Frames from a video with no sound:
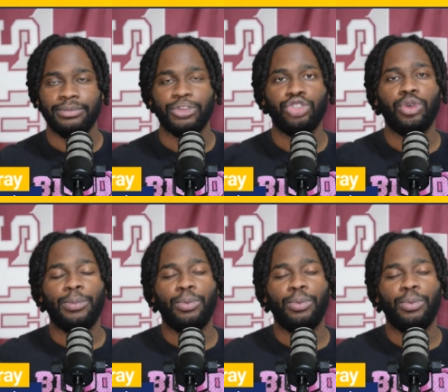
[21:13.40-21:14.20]
to a
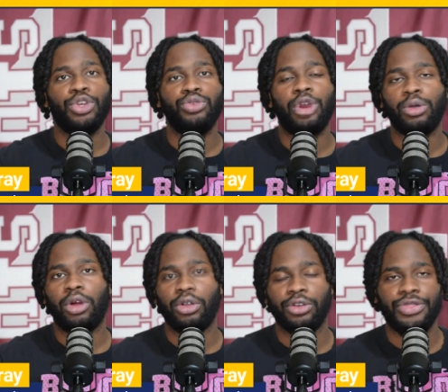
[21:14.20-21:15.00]
point where you no
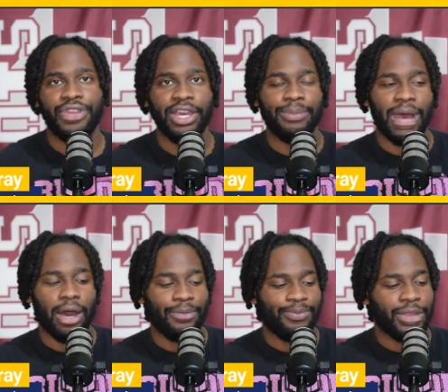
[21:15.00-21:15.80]
longer think
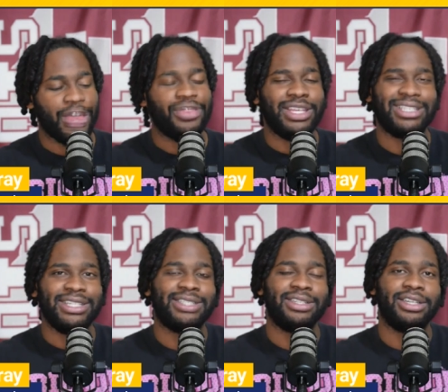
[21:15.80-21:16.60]
about, this
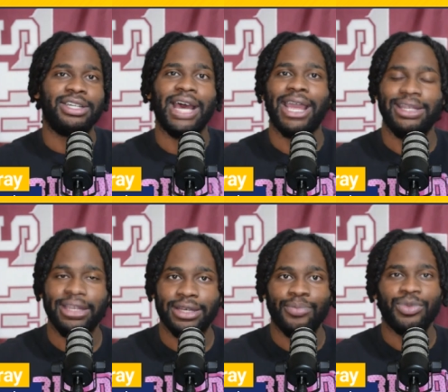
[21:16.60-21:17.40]
isn't a good
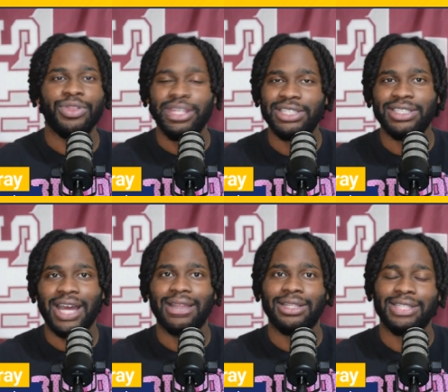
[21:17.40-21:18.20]
idea. This is
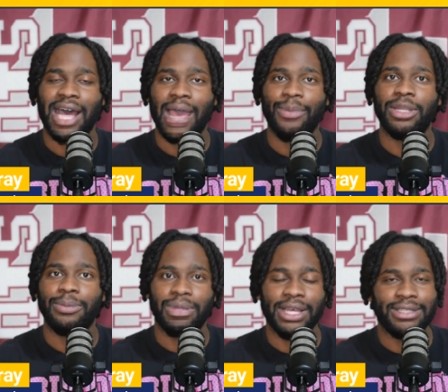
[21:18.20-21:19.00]
not the time and the
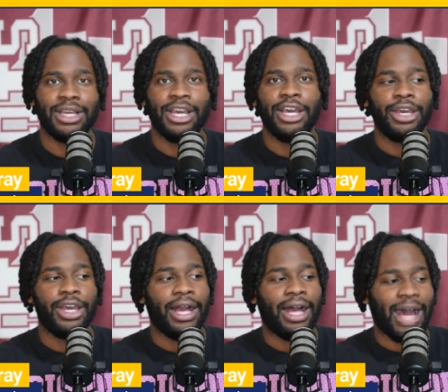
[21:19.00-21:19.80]
place.
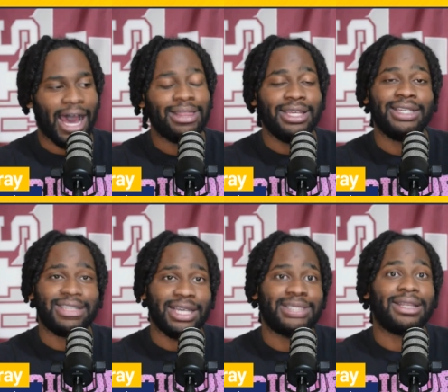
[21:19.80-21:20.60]
I think it
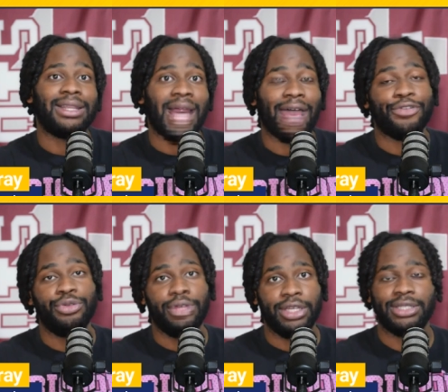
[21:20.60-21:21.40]
takes a lot for you
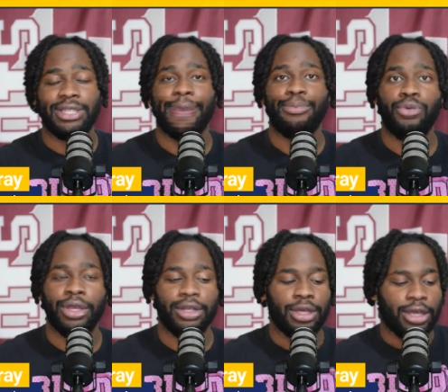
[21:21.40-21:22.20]
to get to that
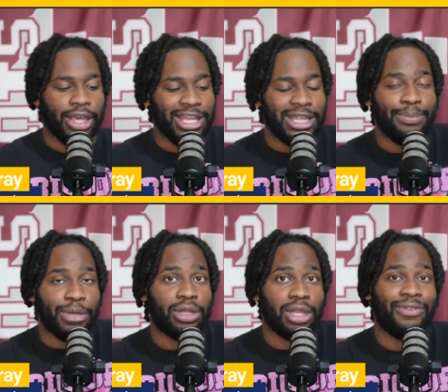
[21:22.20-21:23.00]
point in the
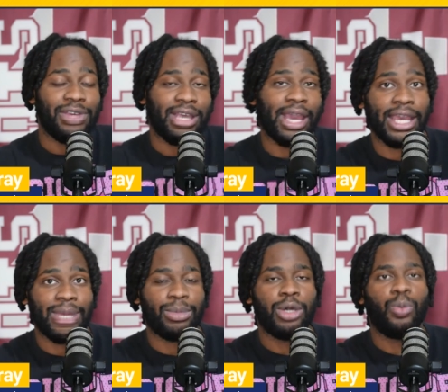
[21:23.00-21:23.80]
middle of a
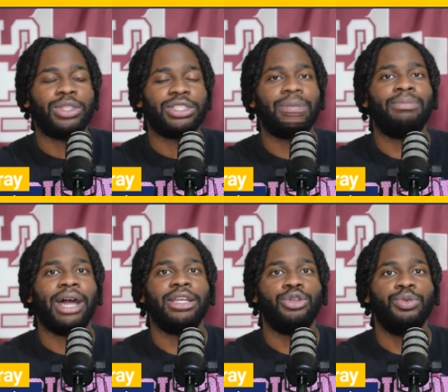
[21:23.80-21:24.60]
game with
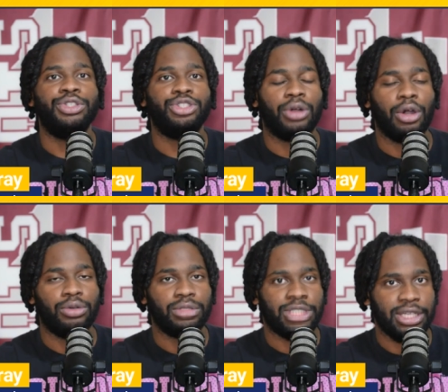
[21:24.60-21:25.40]
somebody who is your
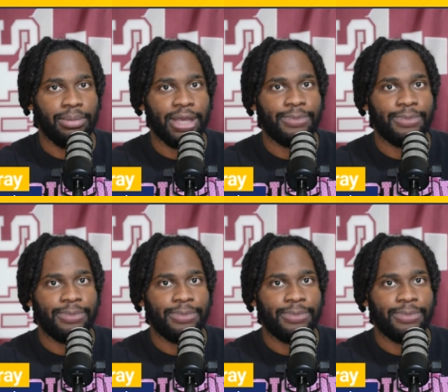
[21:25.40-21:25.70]
own teammate.